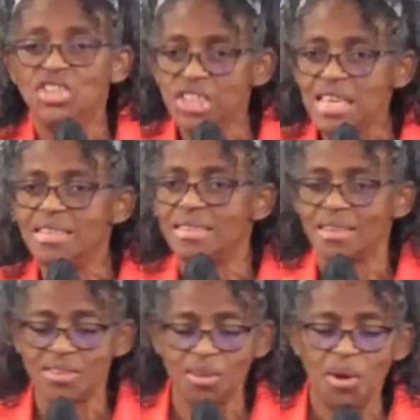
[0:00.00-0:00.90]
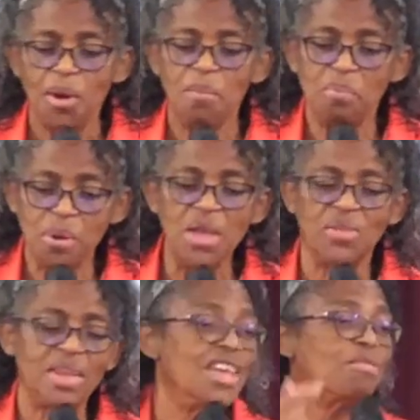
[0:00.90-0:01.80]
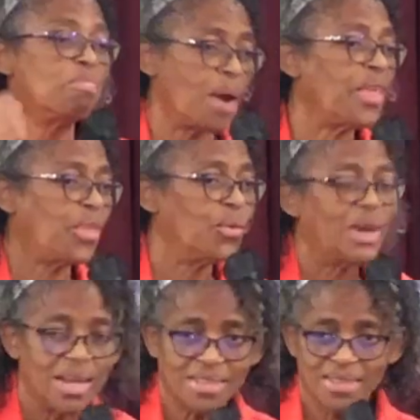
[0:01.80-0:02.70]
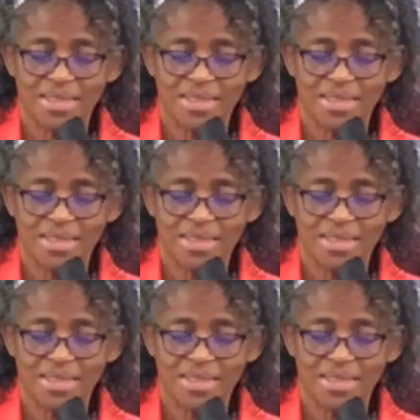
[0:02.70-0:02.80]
Jesus breathing his breath on us.